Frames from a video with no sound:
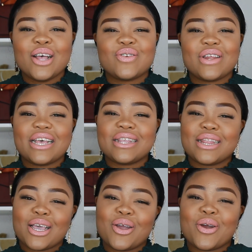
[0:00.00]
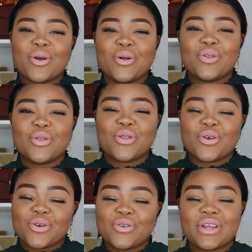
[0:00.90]
Today's Big Girl
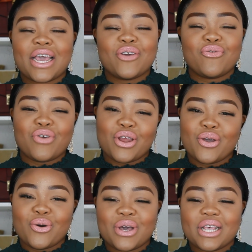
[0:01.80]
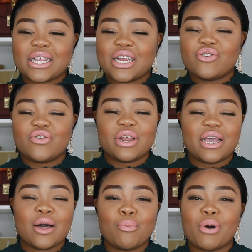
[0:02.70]
Thursday video is
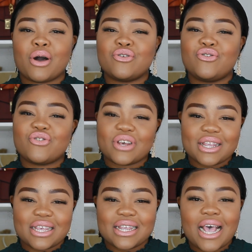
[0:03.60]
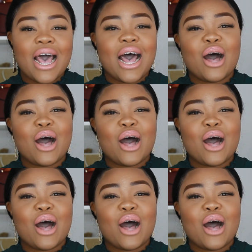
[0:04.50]
literally about dresses.